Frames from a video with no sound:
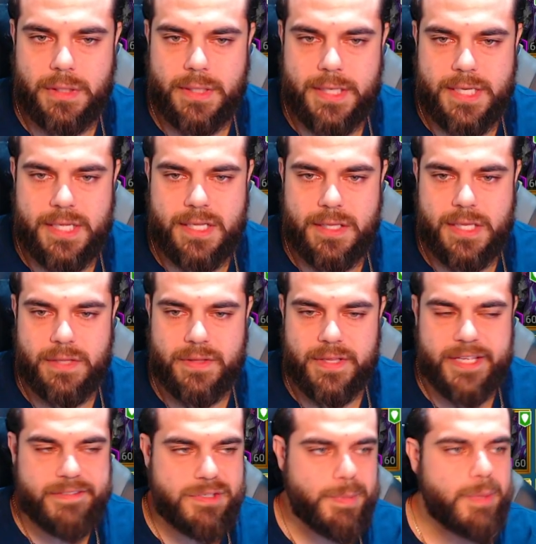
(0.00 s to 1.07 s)
He
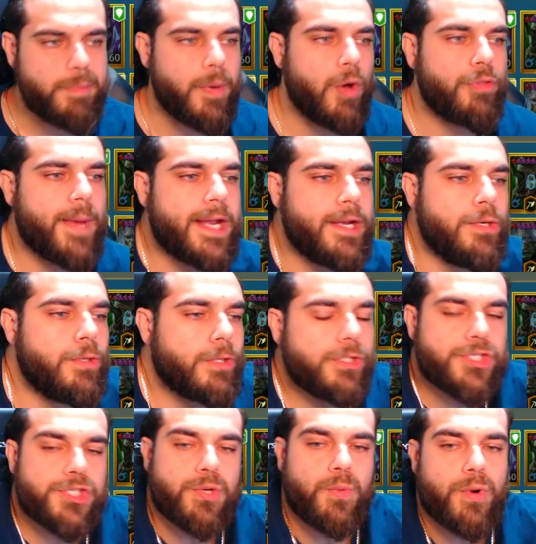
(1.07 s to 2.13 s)
leaves me both my nukers,
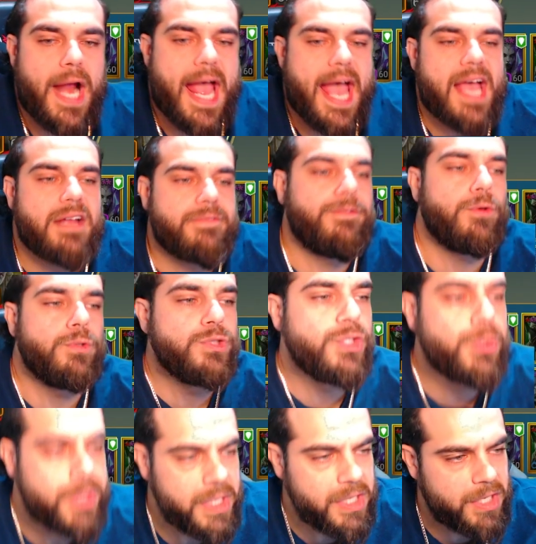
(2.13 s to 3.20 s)
so we're at full
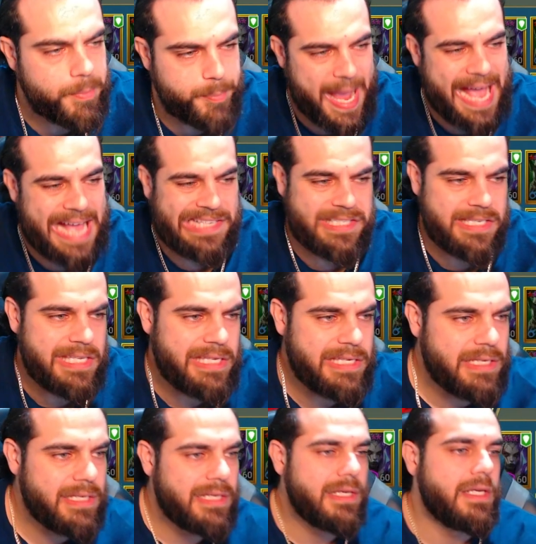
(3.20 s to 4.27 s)
nuking capacity.
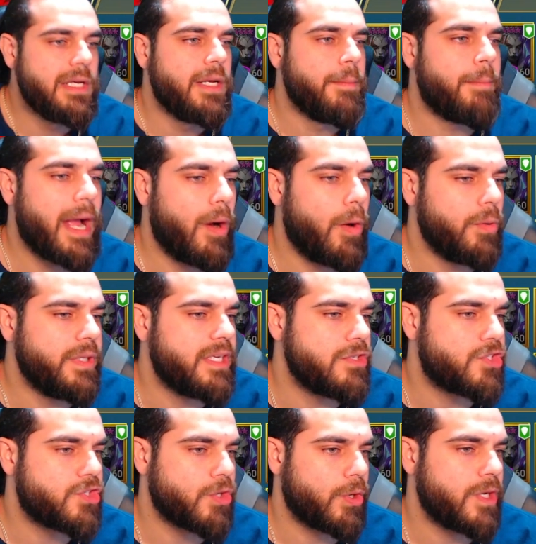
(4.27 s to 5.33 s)
My only
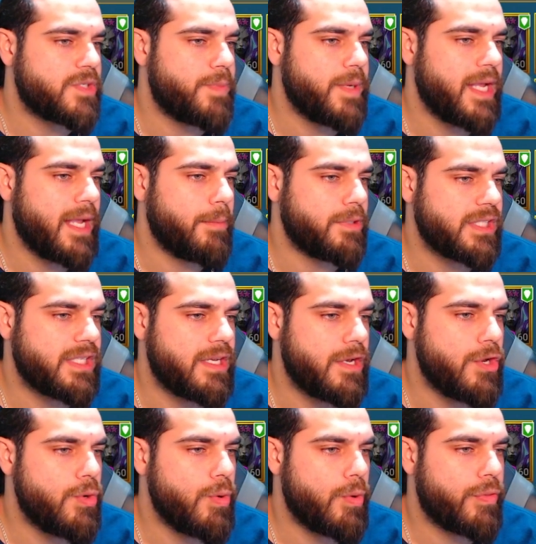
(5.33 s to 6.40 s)
concern is being able to
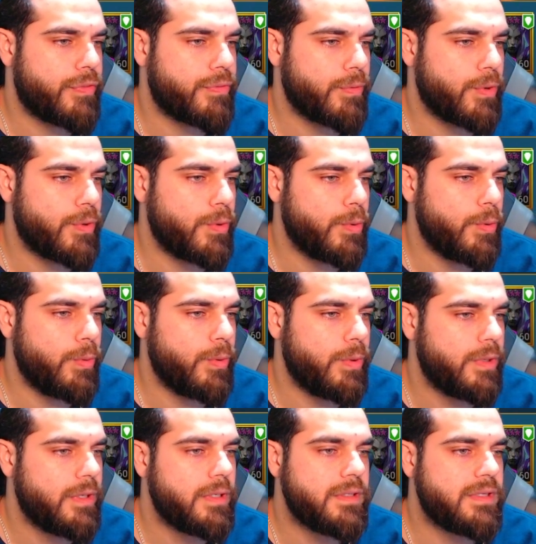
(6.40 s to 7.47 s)
nuke through
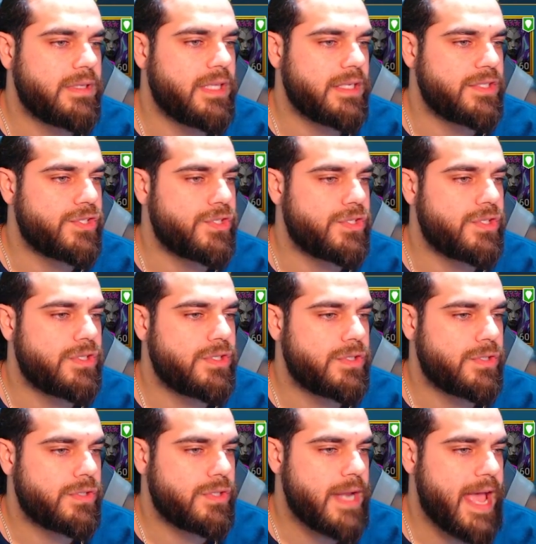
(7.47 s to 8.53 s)
the
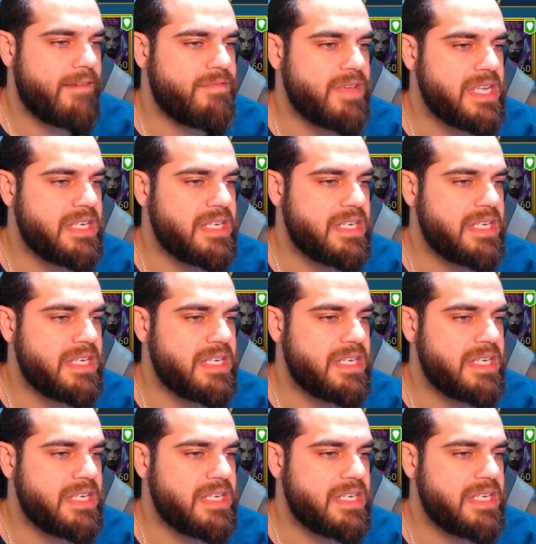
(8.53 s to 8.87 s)
heavy